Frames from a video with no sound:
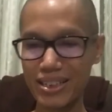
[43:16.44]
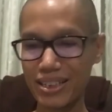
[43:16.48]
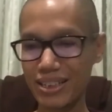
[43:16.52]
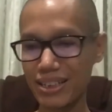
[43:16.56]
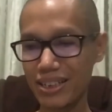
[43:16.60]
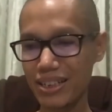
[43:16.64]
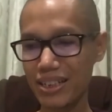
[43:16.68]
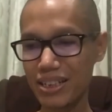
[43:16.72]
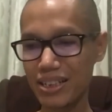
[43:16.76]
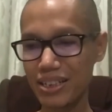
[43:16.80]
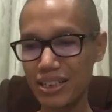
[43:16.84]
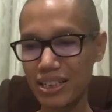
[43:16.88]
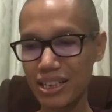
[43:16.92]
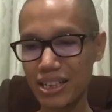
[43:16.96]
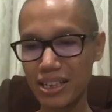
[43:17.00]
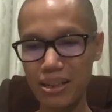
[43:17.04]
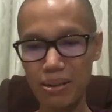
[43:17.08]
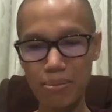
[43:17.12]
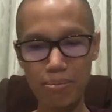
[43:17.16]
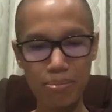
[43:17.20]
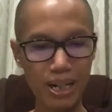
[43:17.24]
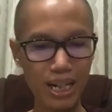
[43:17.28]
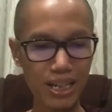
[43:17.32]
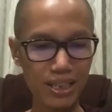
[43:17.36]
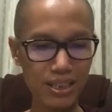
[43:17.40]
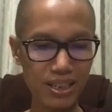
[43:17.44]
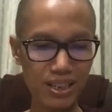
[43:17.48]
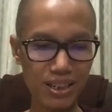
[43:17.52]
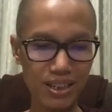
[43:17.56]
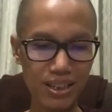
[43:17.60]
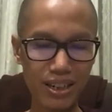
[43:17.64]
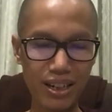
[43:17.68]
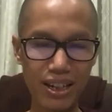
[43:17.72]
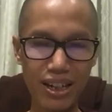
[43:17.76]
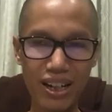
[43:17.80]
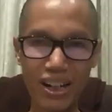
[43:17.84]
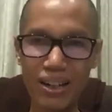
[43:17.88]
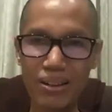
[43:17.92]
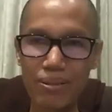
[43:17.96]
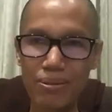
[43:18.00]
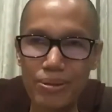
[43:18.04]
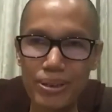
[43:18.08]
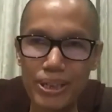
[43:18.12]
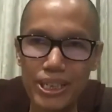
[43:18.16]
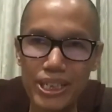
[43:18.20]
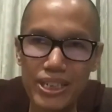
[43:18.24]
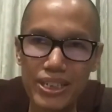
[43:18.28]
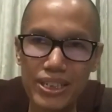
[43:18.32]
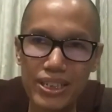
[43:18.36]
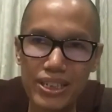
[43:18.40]
can see past
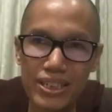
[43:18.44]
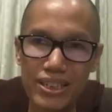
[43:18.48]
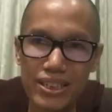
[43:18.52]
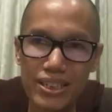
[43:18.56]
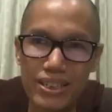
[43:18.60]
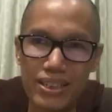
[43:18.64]
lives.